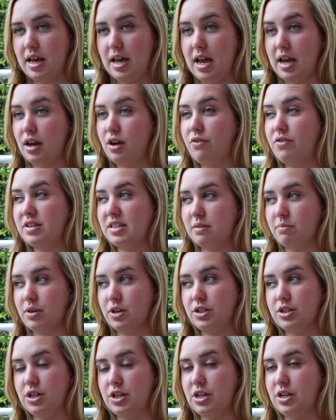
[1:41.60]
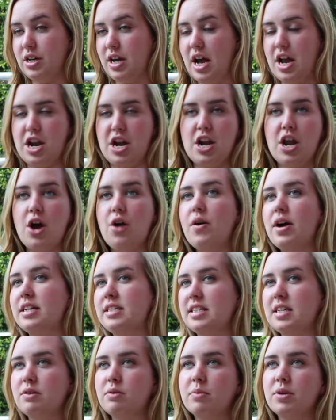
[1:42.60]
and go visit Mercer. I had no
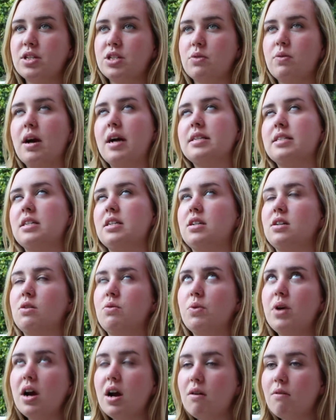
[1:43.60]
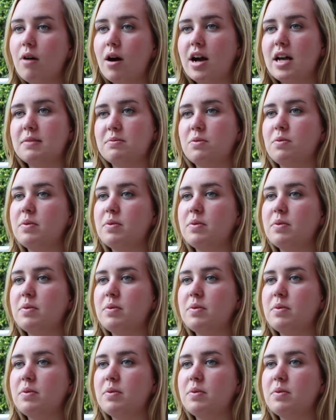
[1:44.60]
idea what Mercer was, I didn't know where it was.